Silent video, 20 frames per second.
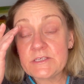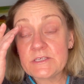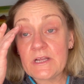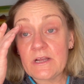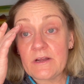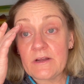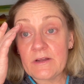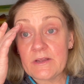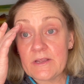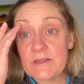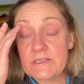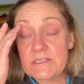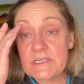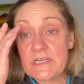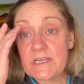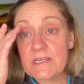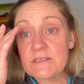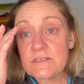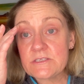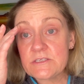I
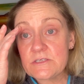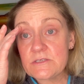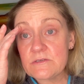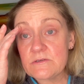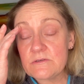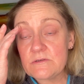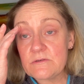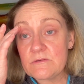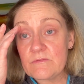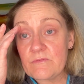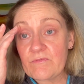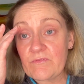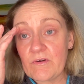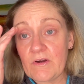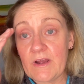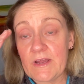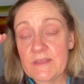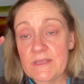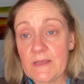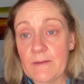tend to
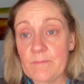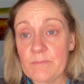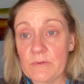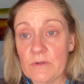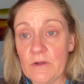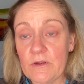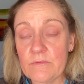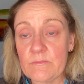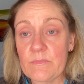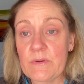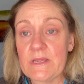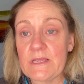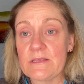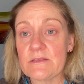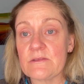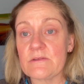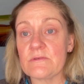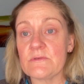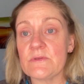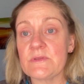find that blonde
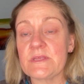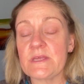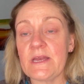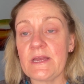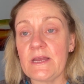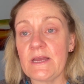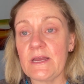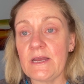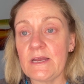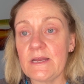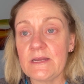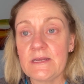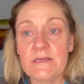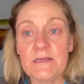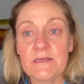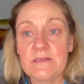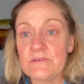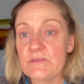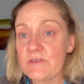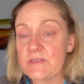pencils are
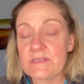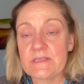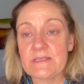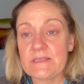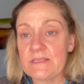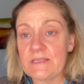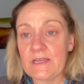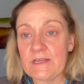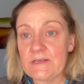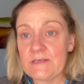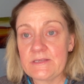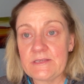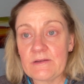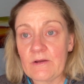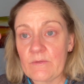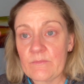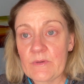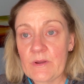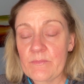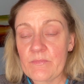
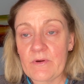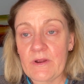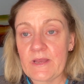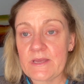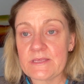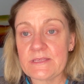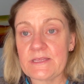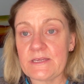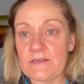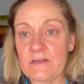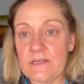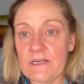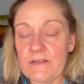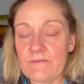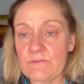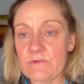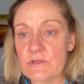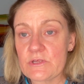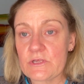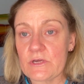on my brows, they don't
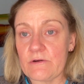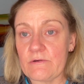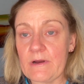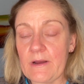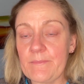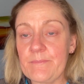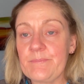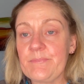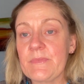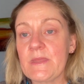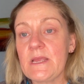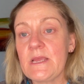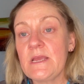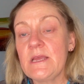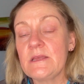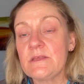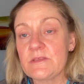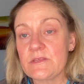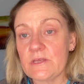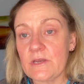even show up.
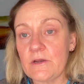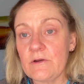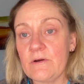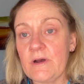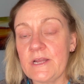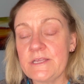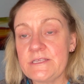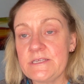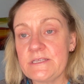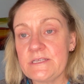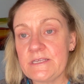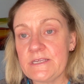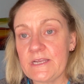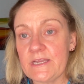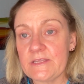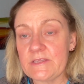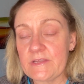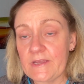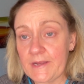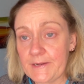So I didn't
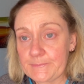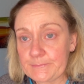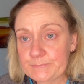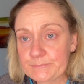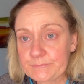get that.